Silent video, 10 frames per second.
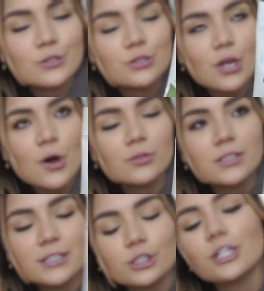so
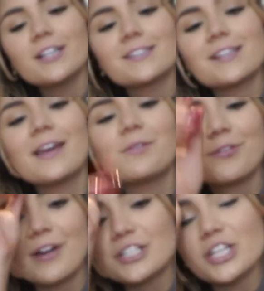delicious and
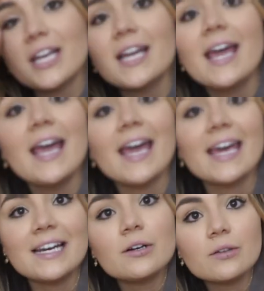refreshing,
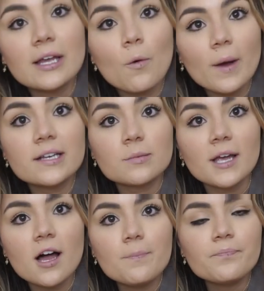and it like wakes
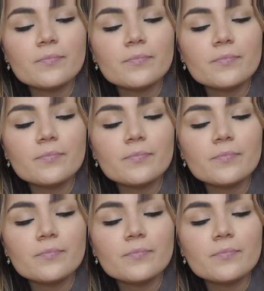me up.